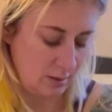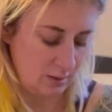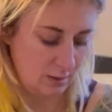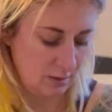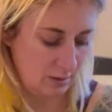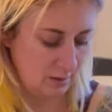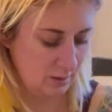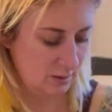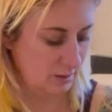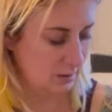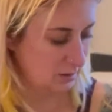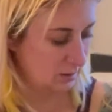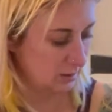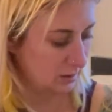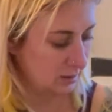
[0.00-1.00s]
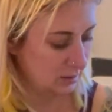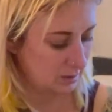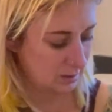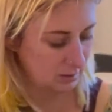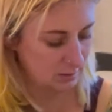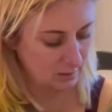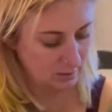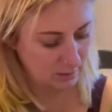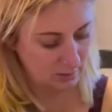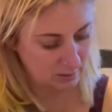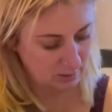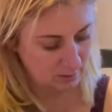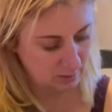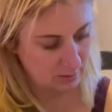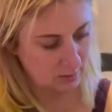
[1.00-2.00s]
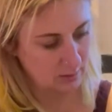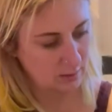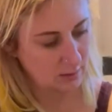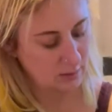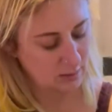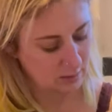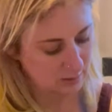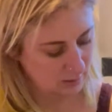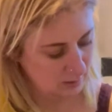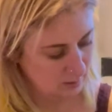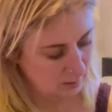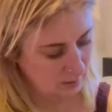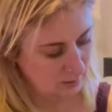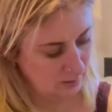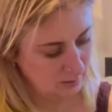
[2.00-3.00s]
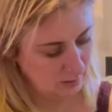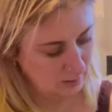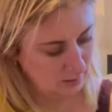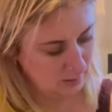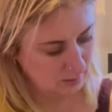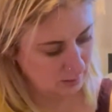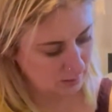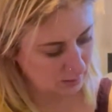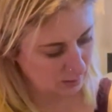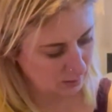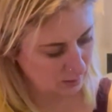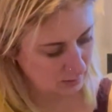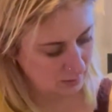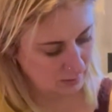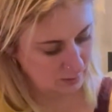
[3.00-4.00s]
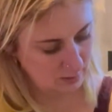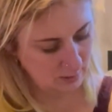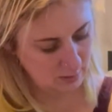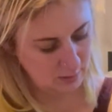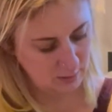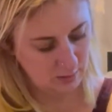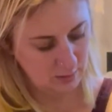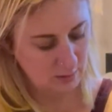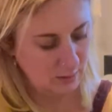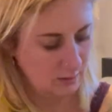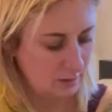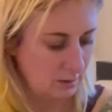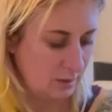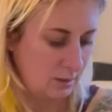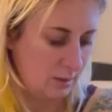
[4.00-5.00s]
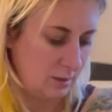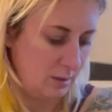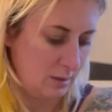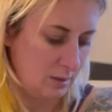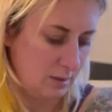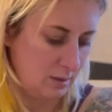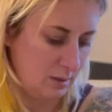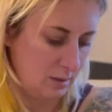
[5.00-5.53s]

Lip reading: Nothing is said.